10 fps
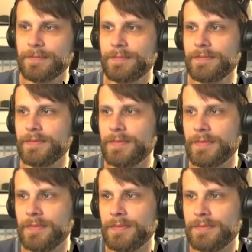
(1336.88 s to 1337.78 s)

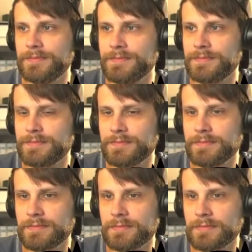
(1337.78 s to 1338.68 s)

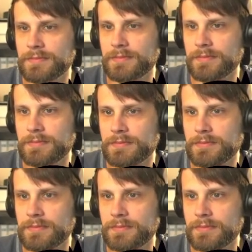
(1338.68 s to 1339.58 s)

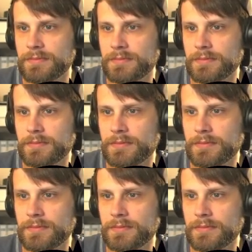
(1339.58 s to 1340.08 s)
Nothing is said.